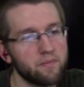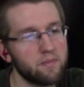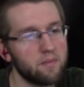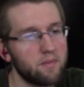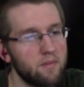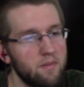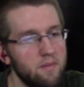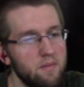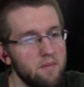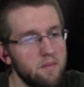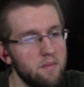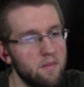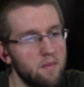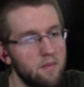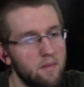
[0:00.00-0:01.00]

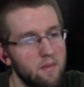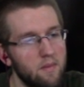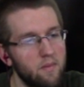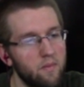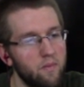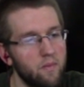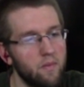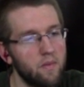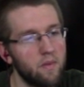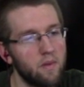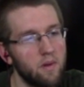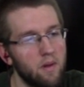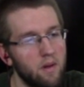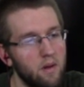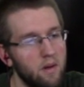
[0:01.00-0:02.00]

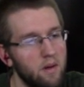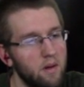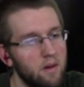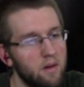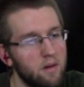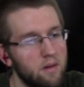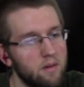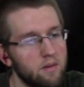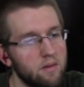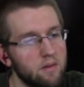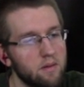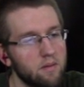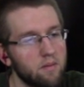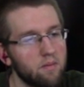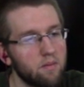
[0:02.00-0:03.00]

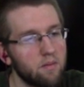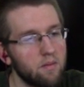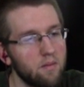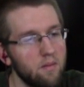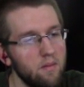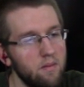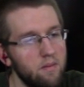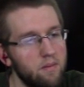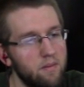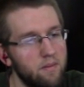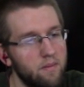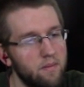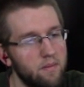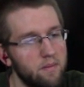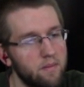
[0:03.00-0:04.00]

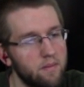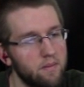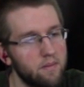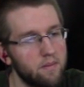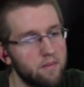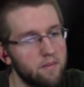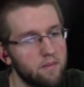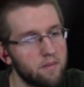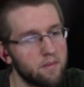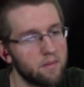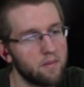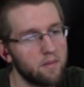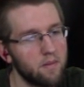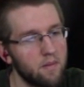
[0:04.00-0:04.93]
(silent)